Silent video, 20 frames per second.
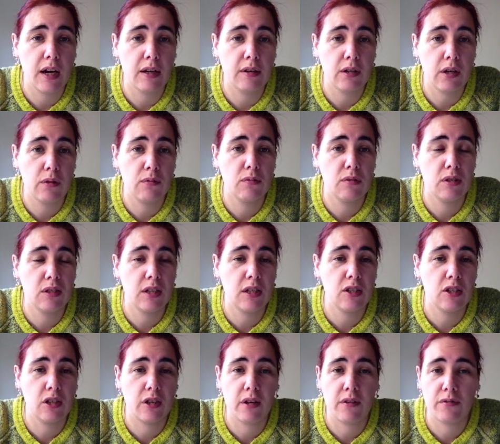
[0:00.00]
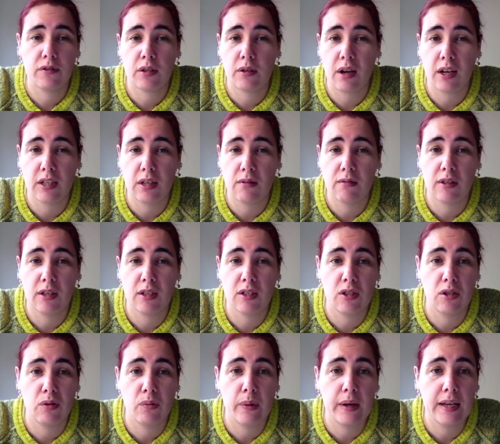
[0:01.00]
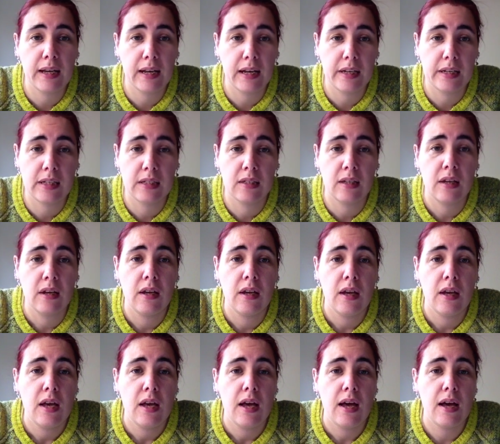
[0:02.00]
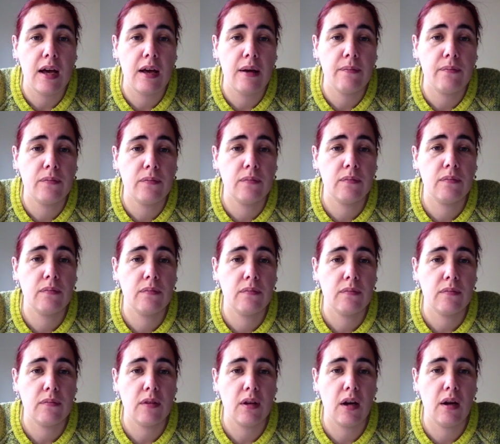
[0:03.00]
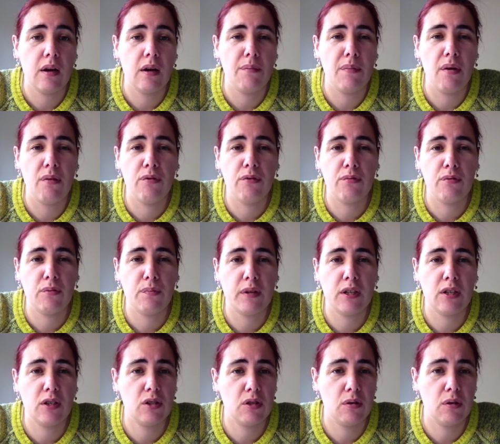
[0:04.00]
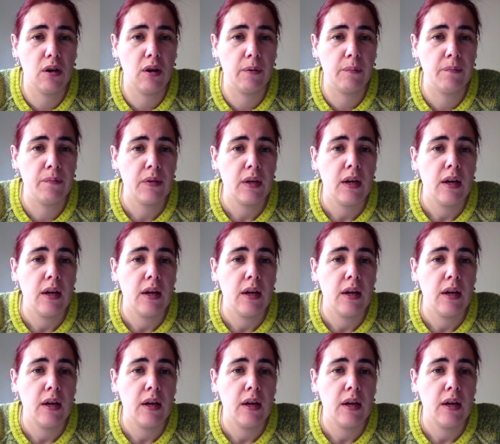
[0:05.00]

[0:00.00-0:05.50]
I don't stitch enough I don't think to do weeklies, and a month would be just too long.